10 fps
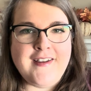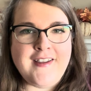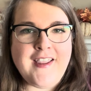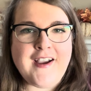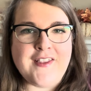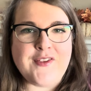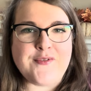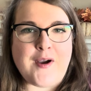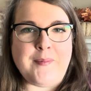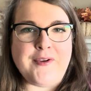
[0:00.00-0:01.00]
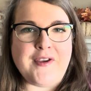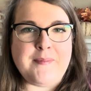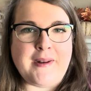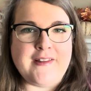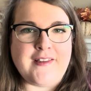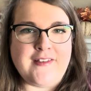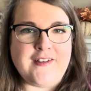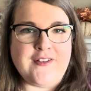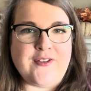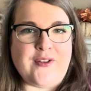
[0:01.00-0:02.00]
Hey guys, it's Robyn, your independent Scentsy
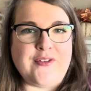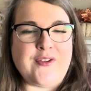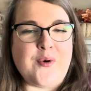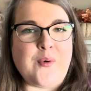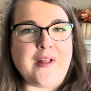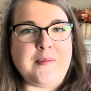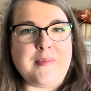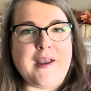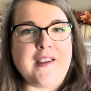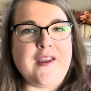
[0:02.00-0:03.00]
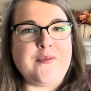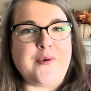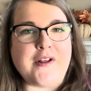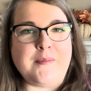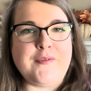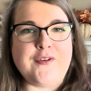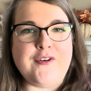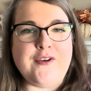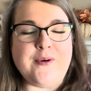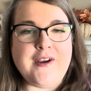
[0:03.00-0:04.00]
consultant. Welcome back and welcome if you're
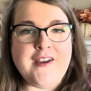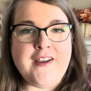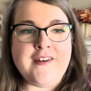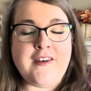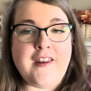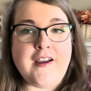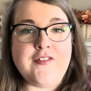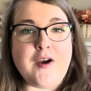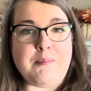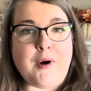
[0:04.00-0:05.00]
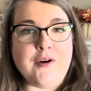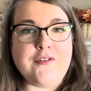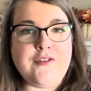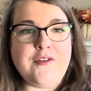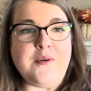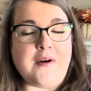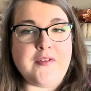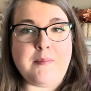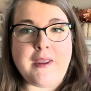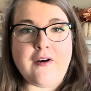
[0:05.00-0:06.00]
new. Today I've got part two of
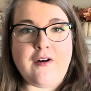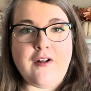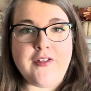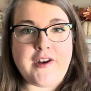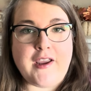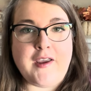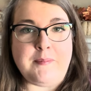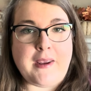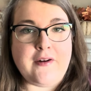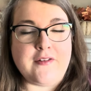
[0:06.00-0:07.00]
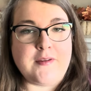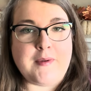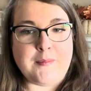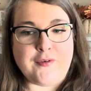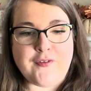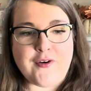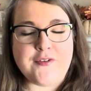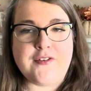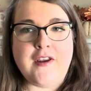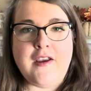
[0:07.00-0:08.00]
the big haul that I had made on September
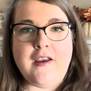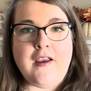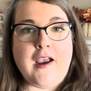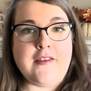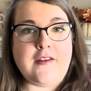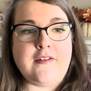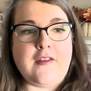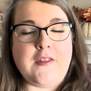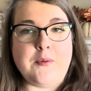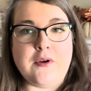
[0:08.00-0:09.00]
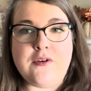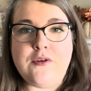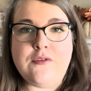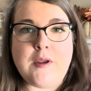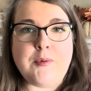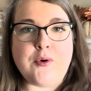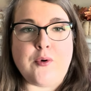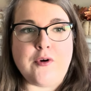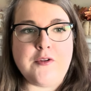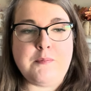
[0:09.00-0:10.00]
1st. As I said, they were in two separate
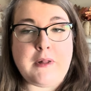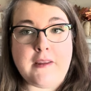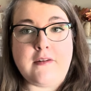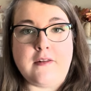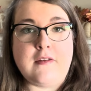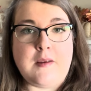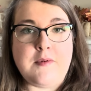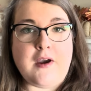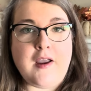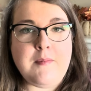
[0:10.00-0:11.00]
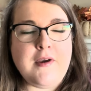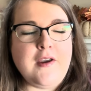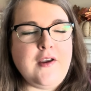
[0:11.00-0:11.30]
orders placed at the same time.